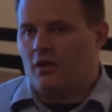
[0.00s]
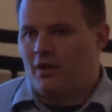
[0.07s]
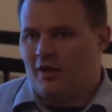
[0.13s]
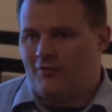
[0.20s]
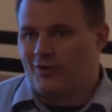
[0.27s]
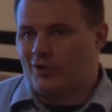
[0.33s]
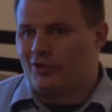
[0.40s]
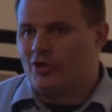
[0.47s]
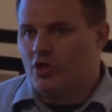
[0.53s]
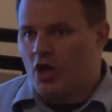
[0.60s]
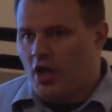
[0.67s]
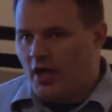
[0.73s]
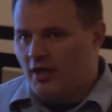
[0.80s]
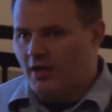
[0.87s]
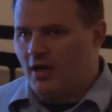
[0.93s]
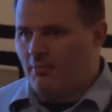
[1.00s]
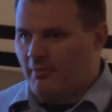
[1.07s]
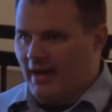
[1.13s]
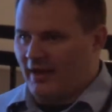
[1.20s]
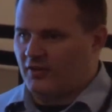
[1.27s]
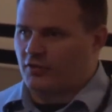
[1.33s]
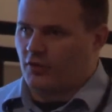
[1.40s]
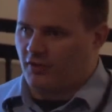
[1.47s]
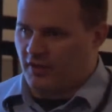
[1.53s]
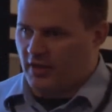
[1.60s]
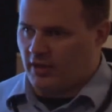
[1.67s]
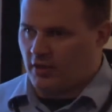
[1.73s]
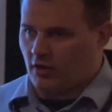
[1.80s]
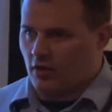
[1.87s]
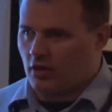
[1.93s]
If you're not a master
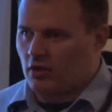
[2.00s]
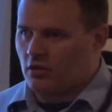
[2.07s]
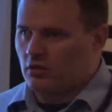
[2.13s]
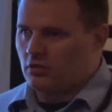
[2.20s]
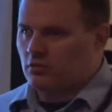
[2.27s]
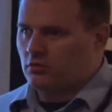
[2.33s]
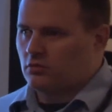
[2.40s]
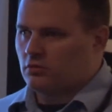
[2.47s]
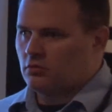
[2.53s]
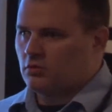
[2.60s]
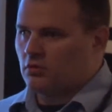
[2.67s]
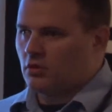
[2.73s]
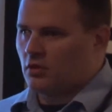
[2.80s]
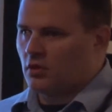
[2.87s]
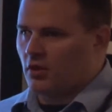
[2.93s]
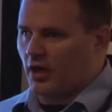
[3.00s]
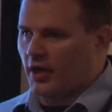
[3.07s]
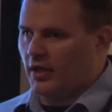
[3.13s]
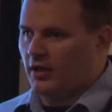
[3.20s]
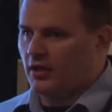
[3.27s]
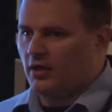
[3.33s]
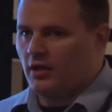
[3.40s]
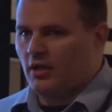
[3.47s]
thinker, right,